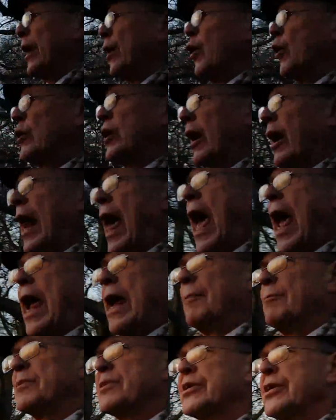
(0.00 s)
who
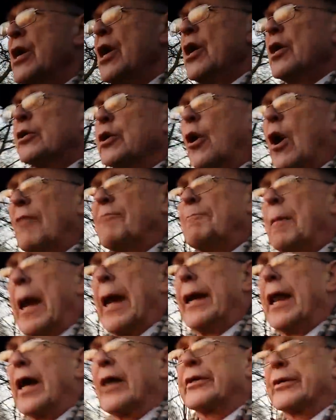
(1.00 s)
claims to have
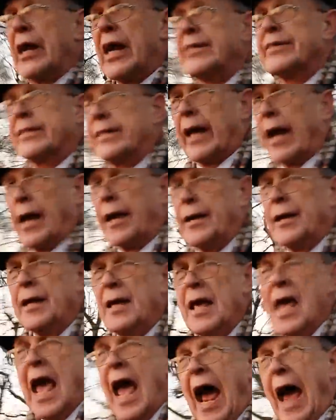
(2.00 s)
been a Christian
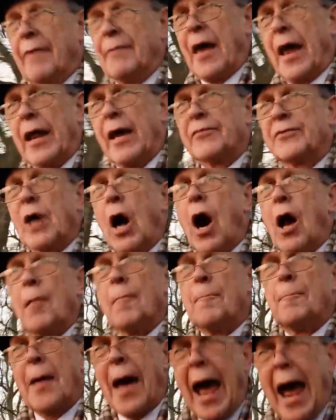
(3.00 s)
and then have
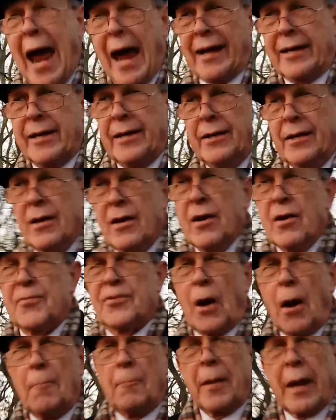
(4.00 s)
gone back
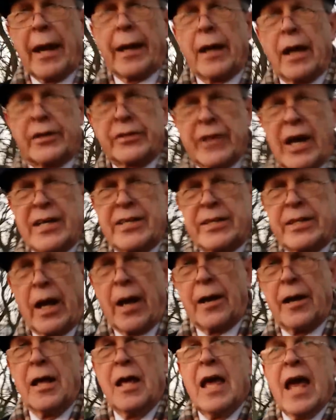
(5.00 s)
from being a
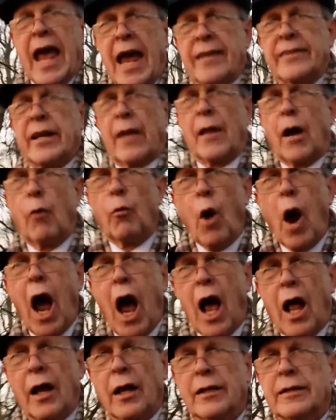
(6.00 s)
Christian into the
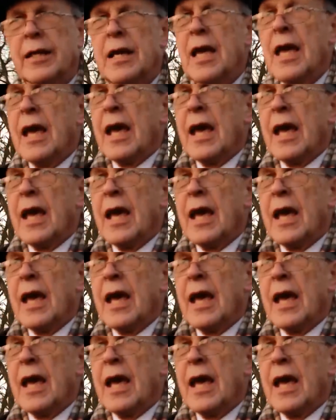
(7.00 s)
world,